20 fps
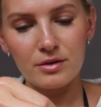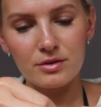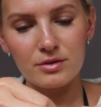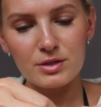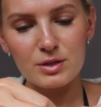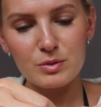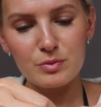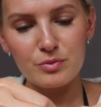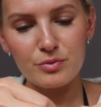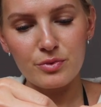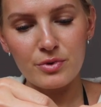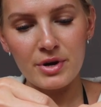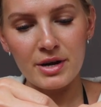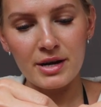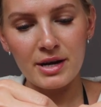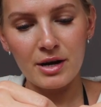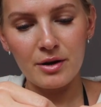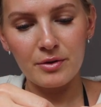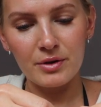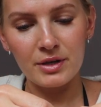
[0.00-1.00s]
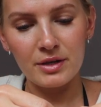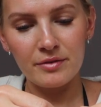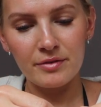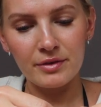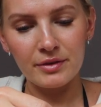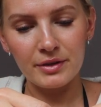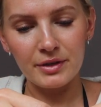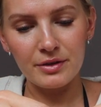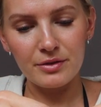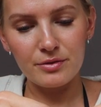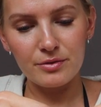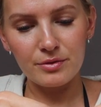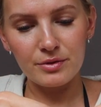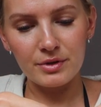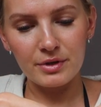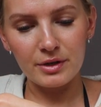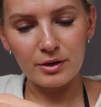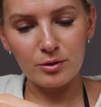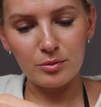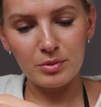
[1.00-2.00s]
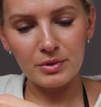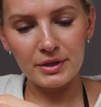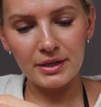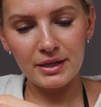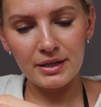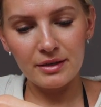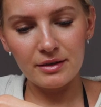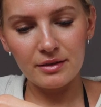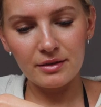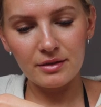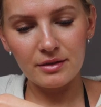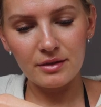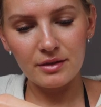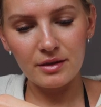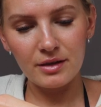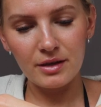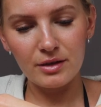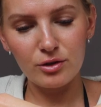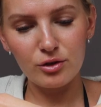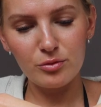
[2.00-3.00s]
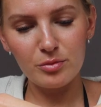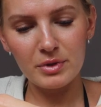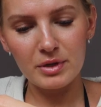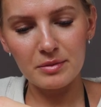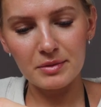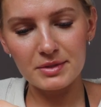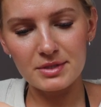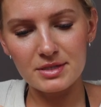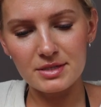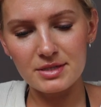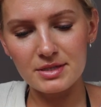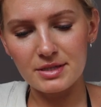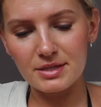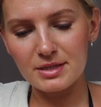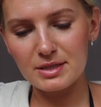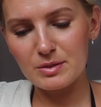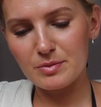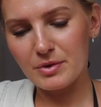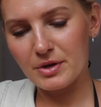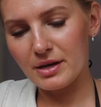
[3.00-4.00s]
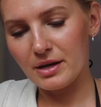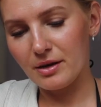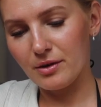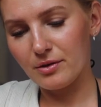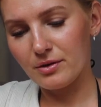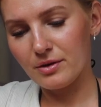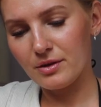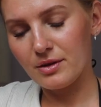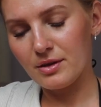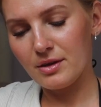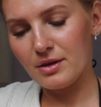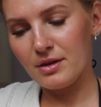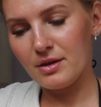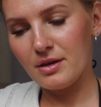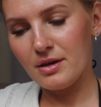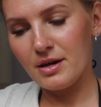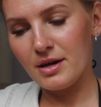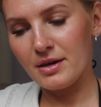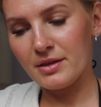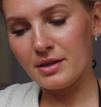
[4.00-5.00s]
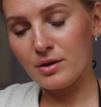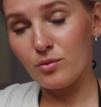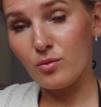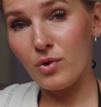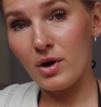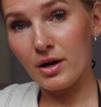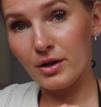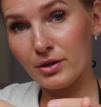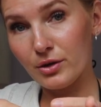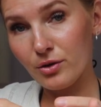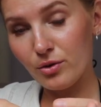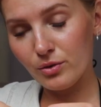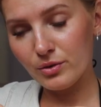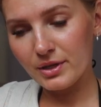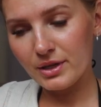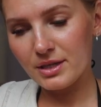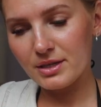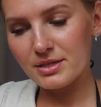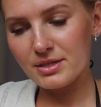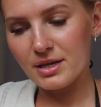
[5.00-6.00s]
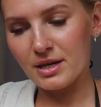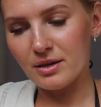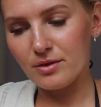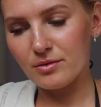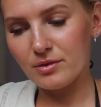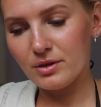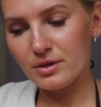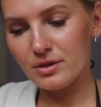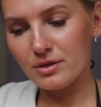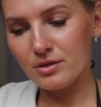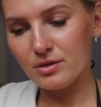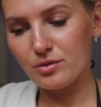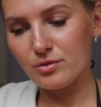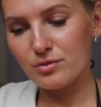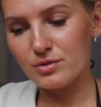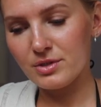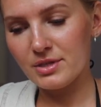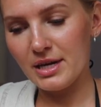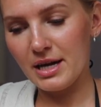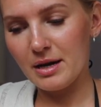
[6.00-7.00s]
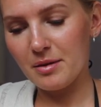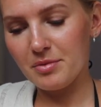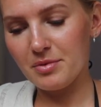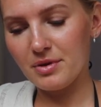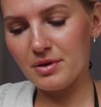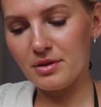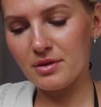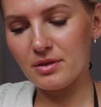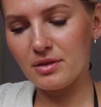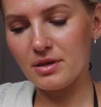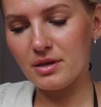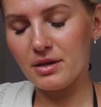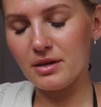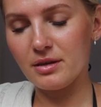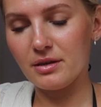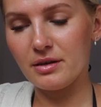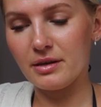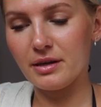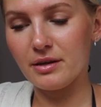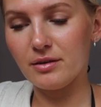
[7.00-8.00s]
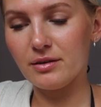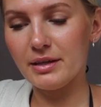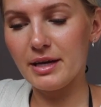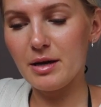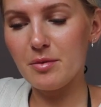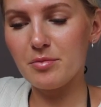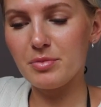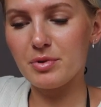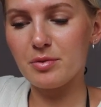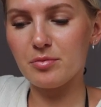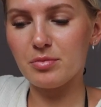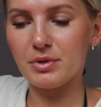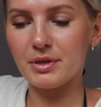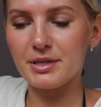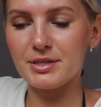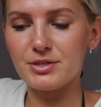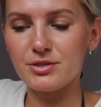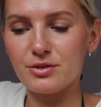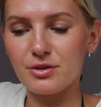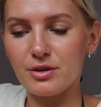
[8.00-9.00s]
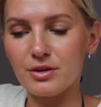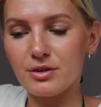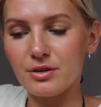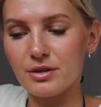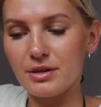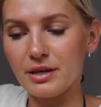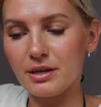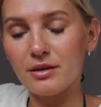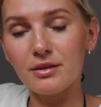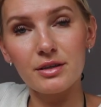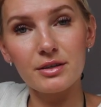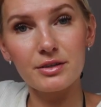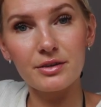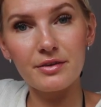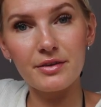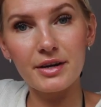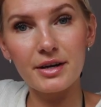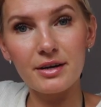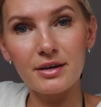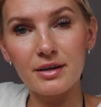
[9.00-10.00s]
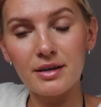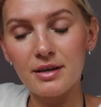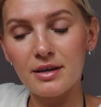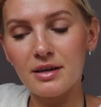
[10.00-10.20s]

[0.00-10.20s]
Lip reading: spread out evenly through the nail plate, and you'll be able to see it spread out. And then while you're holding it down, you tap the nail lamp, place your nail under there,